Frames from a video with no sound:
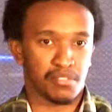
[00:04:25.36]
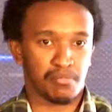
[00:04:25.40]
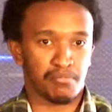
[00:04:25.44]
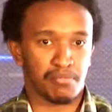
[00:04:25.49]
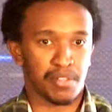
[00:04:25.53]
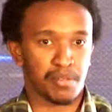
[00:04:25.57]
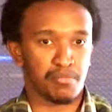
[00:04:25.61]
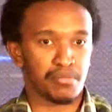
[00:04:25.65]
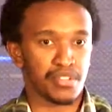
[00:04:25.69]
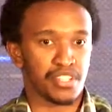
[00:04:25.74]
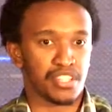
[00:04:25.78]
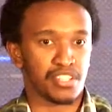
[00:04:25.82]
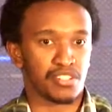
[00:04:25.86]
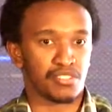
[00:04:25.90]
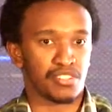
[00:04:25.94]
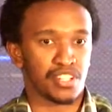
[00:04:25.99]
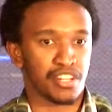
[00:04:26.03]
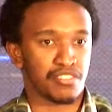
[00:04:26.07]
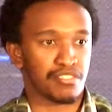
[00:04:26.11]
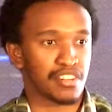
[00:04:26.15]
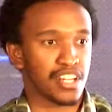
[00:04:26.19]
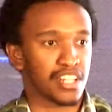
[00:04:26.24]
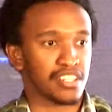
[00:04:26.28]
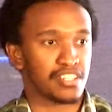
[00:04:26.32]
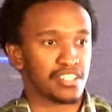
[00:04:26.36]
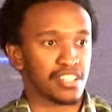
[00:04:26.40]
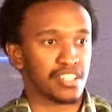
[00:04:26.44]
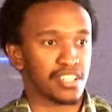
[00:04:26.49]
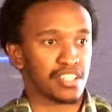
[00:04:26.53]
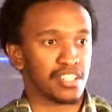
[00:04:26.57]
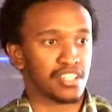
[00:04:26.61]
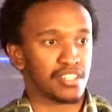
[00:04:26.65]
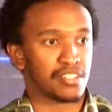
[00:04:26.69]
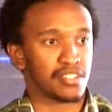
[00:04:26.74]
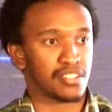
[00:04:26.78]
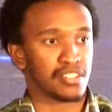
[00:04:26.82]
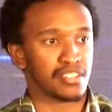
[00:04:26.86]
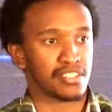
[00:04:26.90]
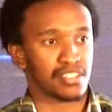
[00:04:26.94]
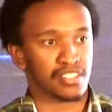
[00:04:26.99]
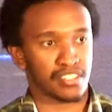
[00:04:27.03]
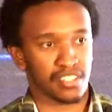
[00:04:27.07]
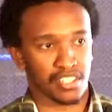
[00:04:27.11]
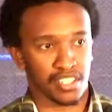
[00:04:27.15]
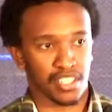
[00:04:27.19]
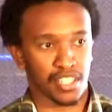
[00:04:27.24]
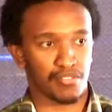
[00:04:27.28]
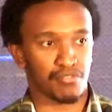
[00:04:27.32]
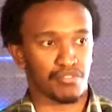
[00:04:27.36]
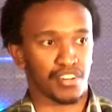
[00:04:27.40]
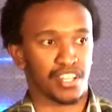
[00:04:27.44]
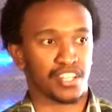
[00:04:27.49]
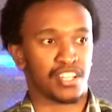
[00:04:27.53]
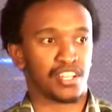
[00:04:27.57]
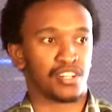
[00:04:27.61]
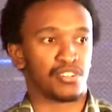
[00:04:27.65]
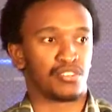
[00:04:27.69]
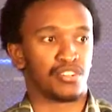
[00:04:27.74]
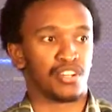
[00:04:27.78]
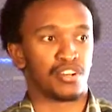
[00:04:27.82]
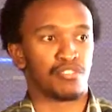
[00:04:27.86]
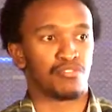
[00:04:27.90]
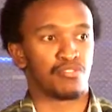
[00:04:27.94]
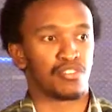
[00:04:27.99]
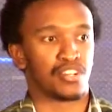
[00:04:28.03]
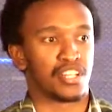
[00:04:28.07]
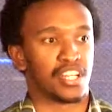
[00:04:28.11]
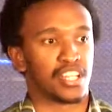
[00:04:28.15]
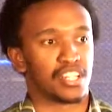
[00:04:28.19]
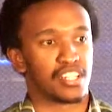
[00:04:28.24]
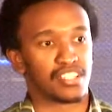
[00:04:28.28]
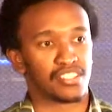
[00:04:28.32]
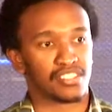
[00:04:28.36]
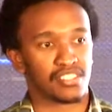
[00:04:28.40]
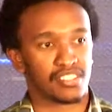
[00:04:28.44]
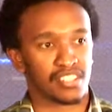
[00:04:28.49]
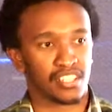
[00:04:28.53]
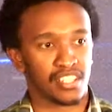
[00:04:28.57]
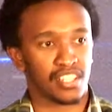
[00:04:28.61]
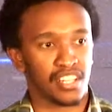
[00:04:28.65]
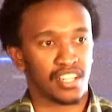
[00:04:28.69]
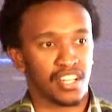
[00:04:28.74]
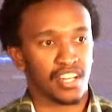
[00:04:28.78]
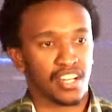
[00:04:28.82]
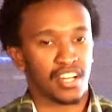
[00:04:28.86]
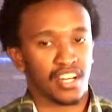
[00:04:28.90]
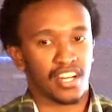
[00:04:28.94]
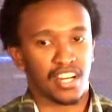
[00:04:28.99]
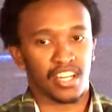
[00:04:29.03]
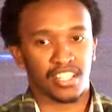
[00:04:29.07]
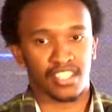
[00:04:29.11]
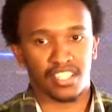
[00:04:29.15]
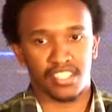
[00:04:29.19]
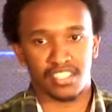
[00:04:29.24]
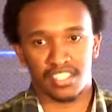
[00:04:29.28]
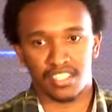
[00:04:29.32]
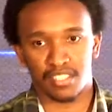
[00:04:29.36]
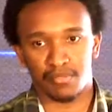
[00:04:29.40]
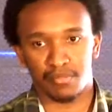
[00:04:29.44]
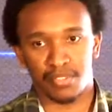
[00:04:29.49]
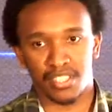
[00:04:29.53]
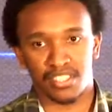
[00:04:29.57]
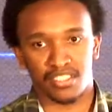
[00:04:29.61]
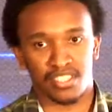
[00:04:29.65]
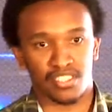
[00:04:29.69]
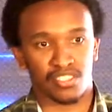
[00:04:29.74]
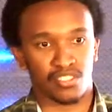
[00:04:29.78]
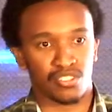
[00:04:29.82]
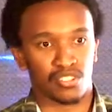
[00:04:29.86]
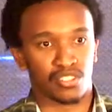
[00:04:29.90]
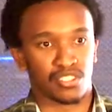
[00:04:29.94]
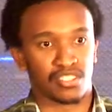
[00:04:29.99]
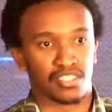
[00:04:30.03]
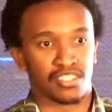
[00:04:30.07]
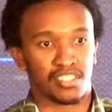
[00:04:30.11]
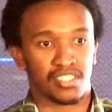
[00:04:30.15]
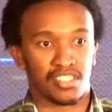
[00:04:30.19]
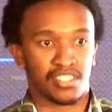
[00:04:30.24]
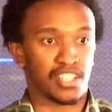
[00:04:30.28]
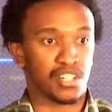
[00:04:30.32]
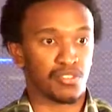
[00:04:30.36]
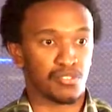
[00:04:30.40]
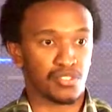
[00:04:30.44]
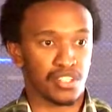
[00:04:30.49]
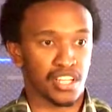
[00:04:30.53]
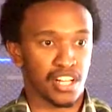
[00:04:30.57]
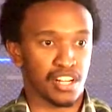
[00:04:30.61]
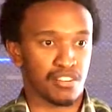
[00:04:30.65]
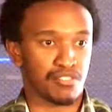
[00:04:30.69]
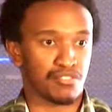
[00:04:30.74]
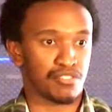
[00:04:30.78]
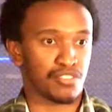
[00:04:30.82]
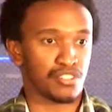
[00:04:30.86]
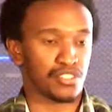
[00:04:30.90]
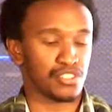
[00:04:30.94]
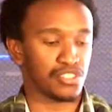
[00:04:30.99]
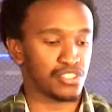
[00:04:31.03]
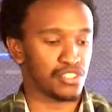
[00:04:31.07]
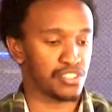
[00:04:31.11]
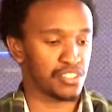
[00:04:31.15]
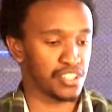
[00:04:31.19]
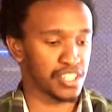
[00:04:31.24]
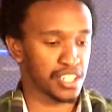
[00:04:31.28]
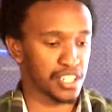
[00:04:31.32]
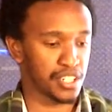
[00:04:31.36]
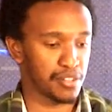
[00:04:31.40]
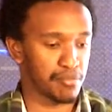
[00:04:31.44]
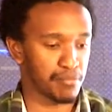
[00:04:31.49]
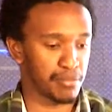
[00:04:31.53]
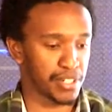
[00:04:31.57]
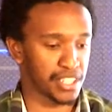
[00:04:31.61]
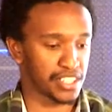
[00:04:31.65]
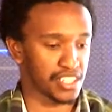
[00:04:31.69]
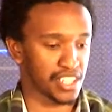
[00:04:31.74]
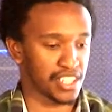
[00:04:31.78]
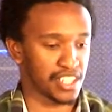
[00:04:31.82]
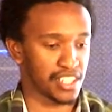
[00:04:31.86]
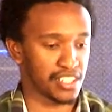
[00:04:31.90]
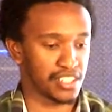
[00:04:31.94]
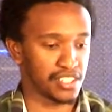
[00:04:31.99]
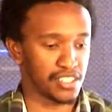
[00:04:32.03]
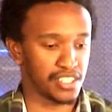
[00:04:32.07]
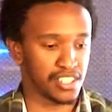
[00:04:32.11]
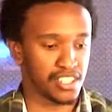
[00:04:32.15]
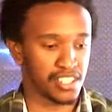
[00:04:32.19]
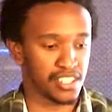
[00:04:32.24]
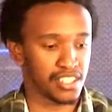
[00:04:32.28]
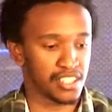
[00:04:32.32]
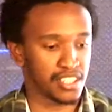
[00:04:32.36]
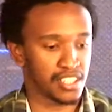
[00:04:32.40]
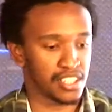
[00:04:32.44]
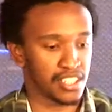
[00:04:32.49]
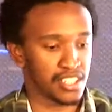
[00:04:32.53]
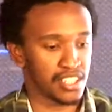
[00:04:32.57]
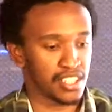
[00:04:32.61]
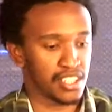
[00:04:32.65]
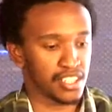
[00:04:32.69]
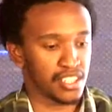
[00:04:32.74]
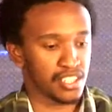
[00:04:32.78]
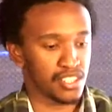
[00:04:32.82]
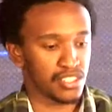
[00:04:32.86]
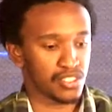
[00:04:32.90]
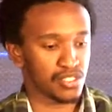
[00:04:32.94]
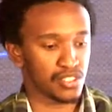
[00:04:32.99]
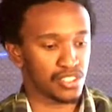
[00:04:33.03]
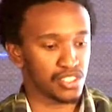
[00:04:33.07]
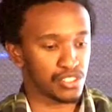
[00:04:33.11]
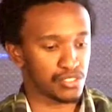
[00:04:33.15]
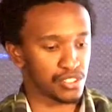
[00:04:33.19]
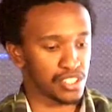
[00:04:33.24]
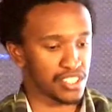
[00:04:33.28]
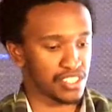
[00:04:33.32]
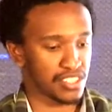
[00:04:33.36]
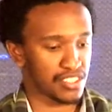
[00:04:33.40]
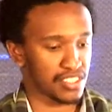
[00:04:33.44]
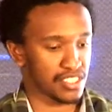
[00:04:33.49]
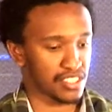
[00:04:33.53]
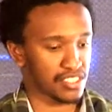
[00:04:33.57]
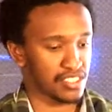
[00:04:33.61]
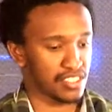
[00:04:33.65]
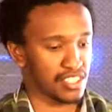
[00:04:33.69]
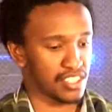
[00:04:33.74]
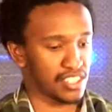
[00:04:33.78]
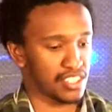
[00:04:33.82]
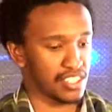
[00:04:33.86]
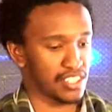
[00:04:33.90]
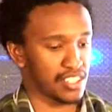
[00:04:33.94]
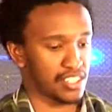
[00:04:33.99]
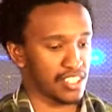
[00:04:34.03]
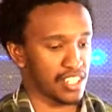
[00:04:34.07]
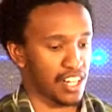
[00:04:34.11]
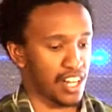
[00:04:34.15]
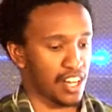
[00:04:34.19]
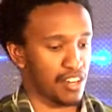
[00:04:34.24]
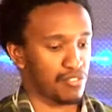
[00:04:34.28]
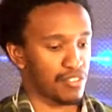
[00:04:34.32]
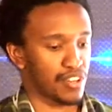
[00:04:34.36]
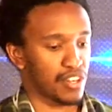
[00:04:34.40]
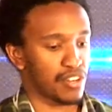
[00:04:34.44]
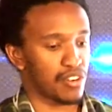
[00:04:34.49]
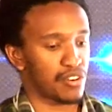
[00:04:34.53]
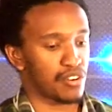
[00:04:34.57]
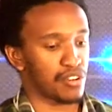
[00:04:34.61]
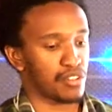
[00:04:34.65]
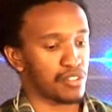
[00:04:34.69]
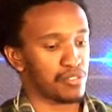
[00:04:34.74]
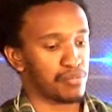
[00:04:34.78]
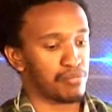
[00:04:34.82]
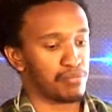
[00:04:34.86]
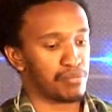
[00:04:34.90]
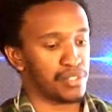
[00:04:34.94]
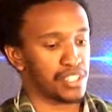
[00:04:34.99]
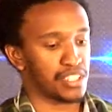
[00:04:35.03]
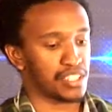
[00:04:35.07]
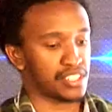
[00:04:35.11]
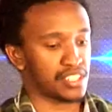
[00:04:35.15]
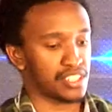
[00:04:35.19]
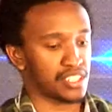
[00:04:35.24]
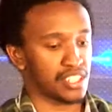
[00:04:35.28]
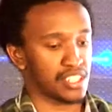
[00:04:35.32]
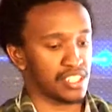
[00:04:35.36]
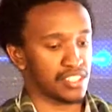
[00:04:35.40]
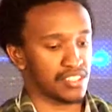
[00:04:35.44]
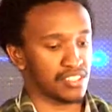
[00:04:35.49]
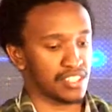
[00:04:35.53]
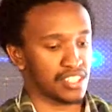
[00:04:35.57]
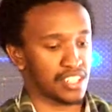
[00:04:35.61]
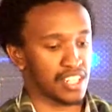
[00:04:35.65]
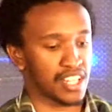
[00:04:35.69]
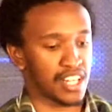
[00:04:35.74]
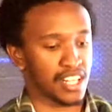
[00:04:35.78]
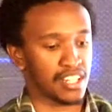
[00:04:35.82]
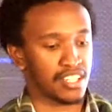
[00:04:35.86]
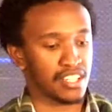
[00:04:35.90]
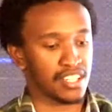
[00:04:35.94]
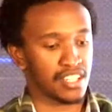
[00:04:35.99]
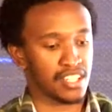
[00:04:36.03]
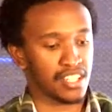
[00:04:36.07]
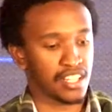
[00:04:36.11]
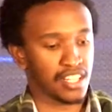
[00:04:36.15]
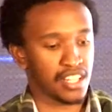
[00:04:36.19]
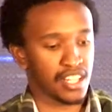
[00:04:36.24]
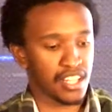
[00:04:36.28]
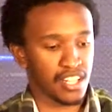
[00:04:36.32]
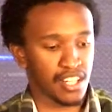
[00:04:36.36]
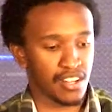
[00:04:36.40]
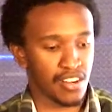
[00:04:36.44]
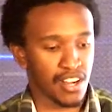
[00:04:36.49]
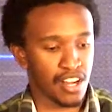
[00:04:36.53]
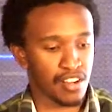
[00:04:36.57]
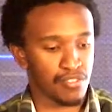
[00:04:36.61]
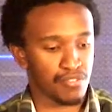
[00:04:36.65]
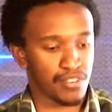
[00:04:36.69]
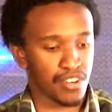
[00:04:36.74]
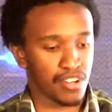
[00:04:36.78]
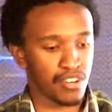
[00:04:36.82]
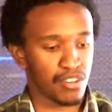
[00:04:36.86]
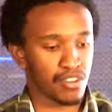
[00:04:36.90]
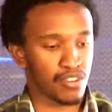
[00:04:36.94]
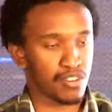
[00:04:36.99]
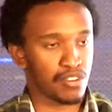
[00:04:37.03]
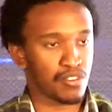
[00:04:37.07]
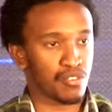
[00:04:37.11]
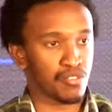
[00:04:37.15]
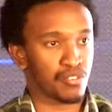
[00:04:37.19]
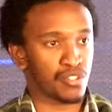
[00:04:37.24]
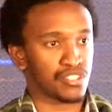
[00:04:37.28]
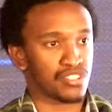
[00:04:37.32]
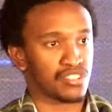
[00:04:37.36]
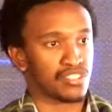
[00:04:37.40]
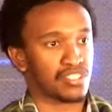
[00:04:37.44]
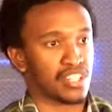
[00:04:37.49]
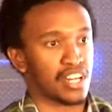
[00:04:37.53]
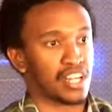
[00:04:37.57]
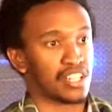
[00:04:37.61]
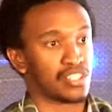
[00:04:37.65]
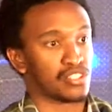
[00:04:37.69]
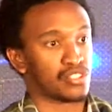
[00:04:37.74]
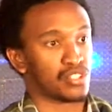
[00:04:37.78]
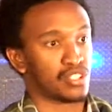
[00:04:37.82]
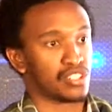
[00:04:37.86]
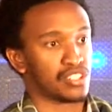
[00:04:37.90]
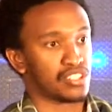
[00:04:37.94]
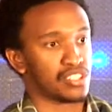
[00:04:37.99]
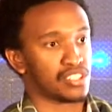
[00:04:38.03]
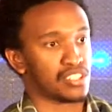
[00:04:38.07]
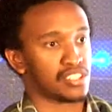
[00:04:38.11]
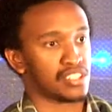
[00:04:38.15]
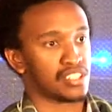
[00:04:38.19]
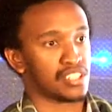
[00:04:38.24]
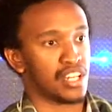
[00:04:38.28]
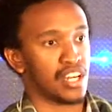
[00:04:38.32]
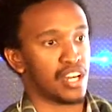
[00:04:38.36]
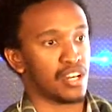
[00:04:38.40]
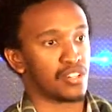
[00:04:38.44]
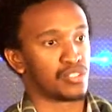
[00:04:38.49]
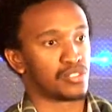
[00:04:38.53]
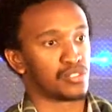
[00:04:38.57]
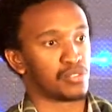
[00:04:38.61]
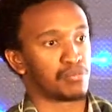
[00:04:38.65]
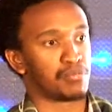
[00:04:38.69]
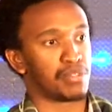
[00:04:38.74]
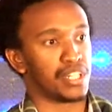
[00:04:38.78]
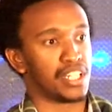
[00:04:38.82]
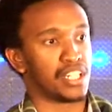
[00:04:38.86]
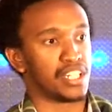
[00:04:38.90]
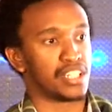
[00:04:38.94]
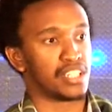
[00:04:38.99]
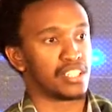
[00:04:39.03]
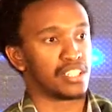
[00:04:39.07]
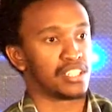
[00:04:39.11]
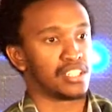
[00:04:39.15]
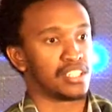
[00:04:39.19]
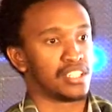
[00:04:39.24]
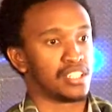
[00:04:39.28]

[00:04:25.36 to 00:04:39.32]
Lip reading: maybe he would have carried the game further, he would have won. At least other chess masters thought they would have continued the game better than he did. So in 2016, AlphaGo beat Lee Sedol. Now, AlphaGo was taught how to play